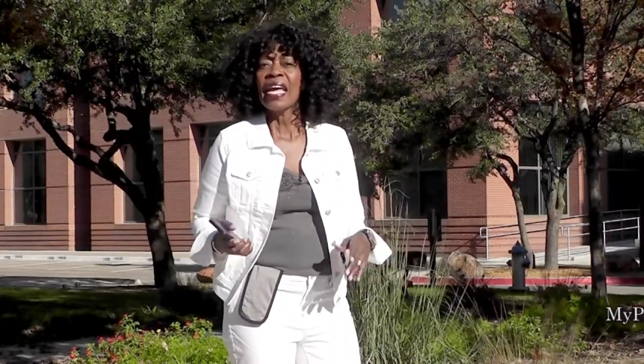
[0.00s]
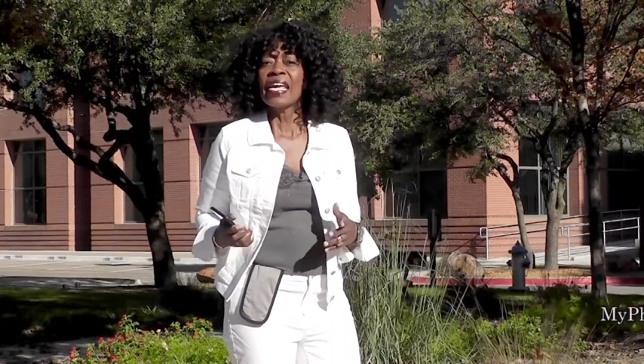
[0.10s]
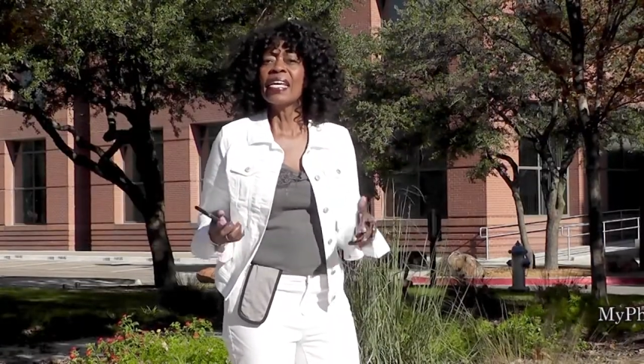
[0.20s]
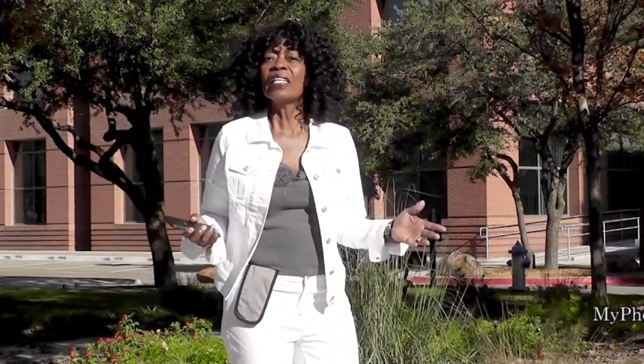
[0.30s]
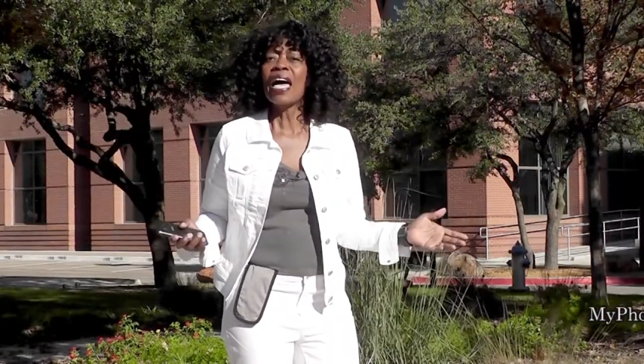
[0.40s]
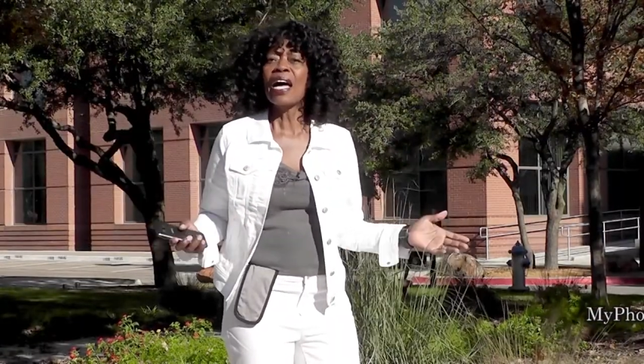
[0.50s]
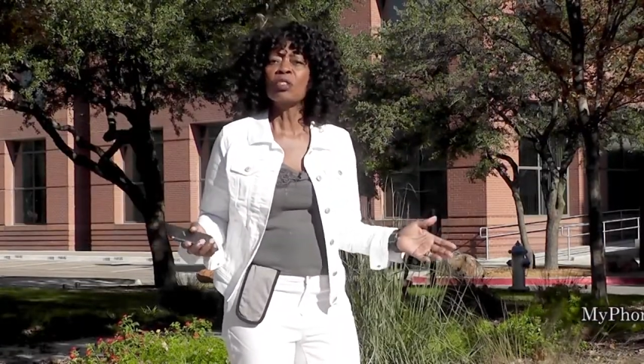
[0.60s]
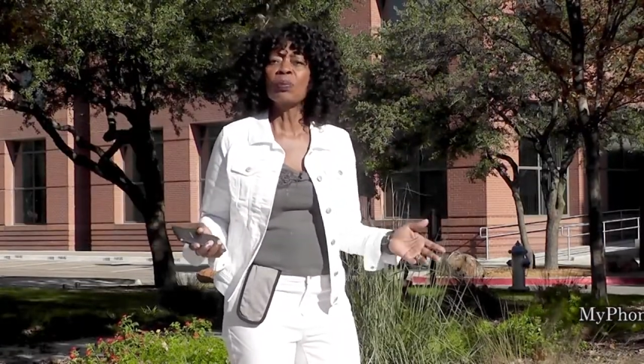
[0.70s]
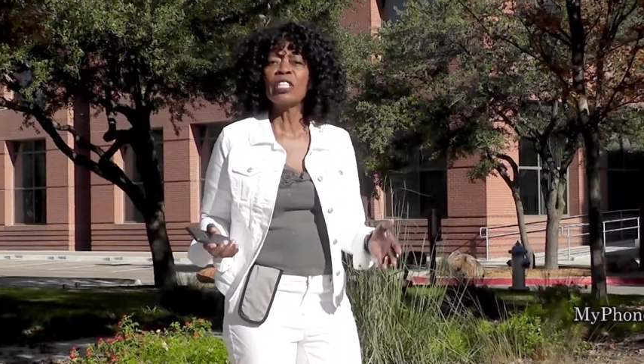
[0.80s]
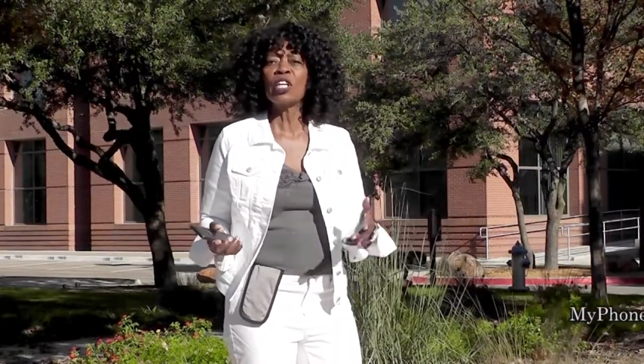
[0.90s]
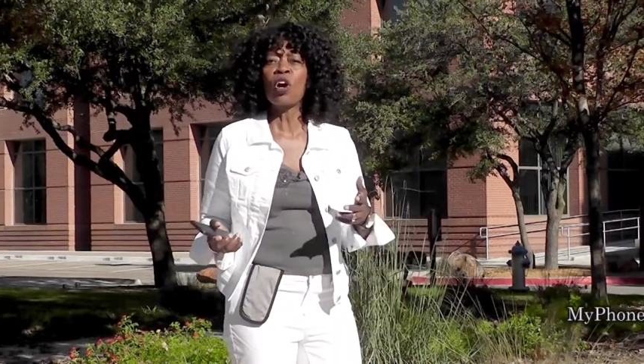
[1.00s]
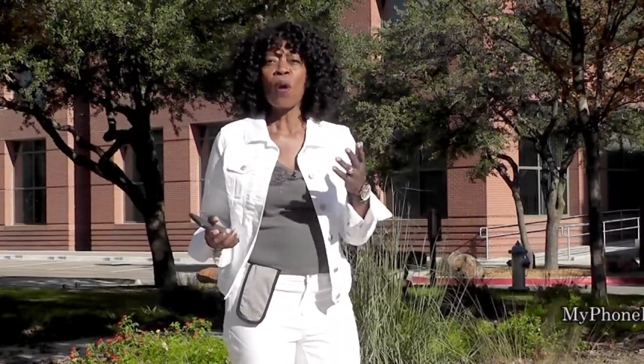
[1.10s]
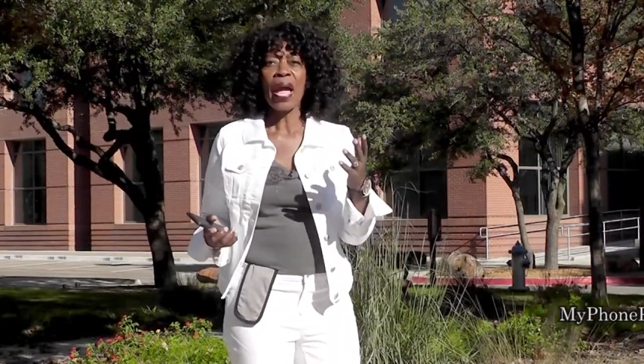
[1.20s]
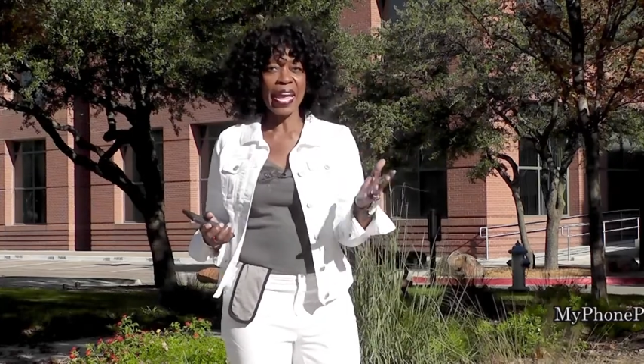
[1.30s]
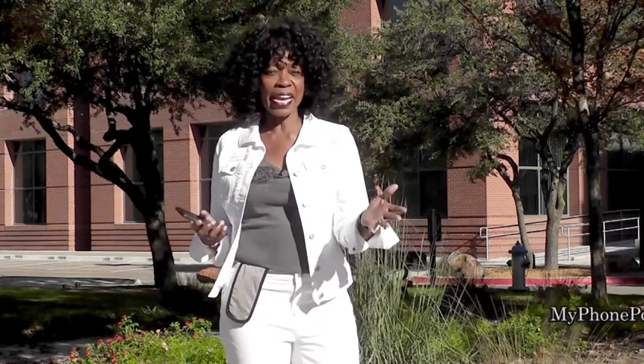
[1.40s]
It allows me to go
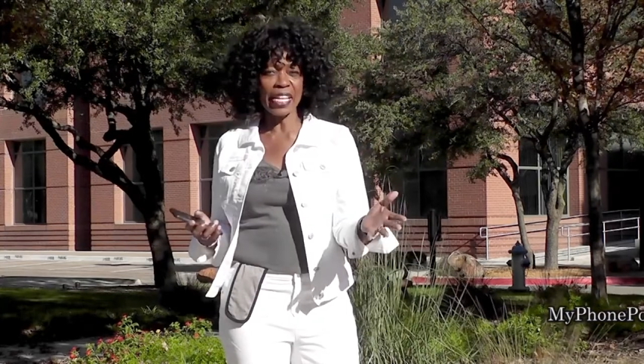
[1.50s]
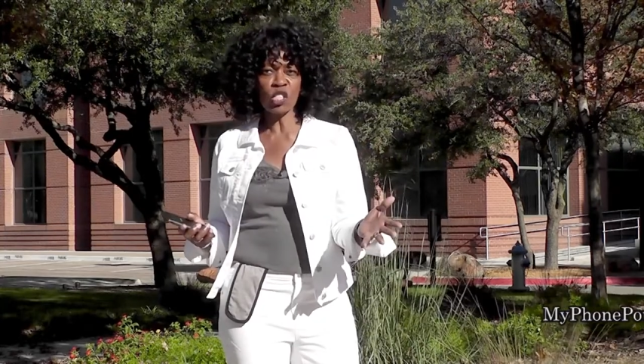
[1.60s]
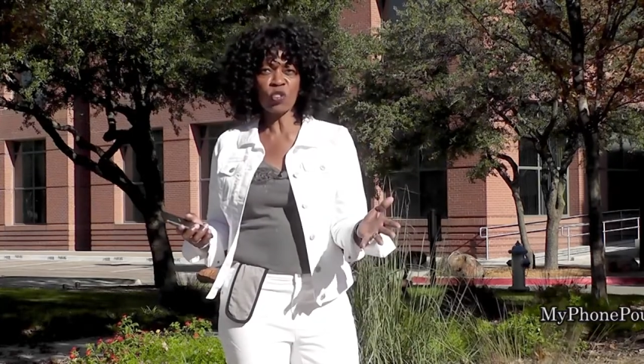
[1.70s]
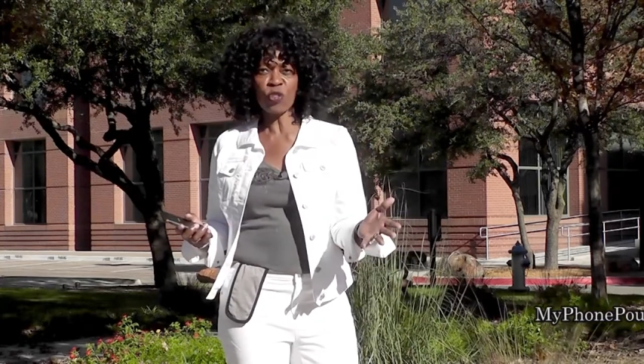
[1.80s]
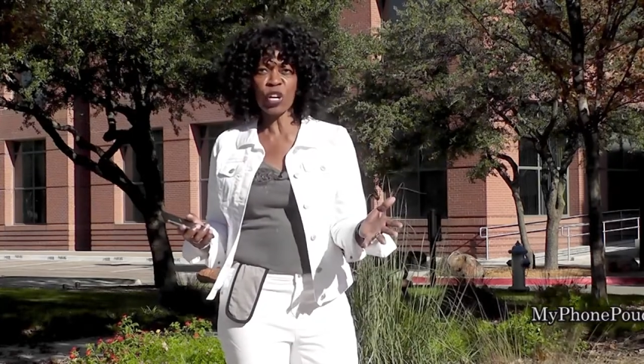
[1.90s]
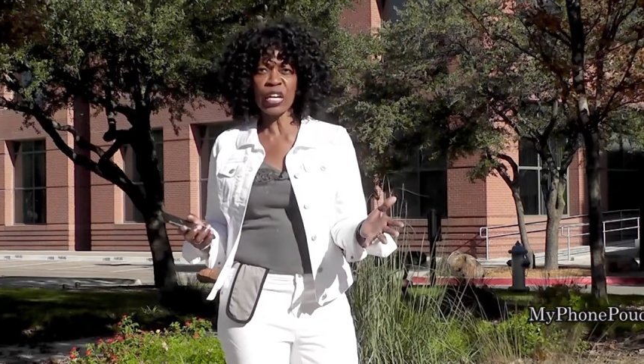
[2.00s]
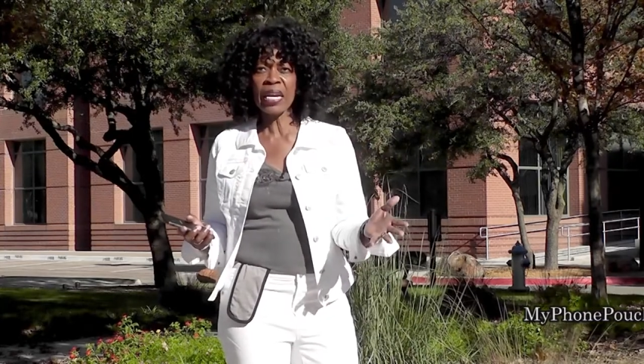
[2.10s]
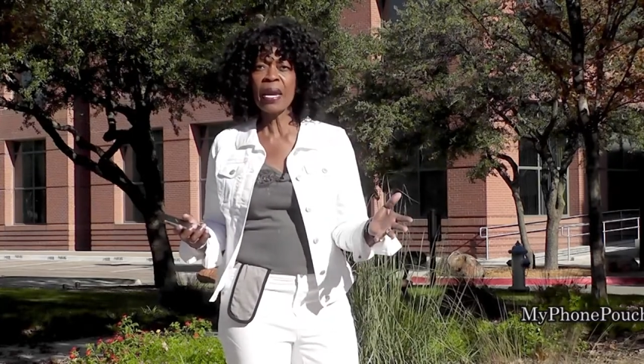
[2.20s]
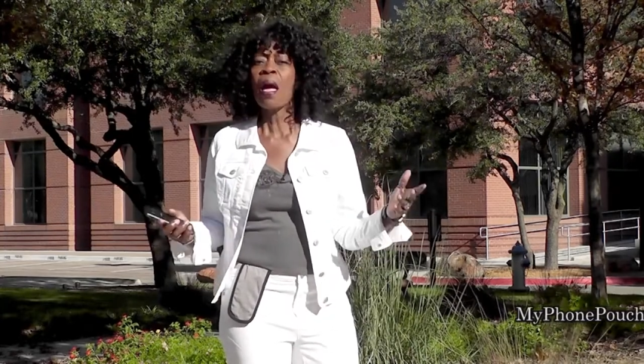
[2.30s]
hands-free,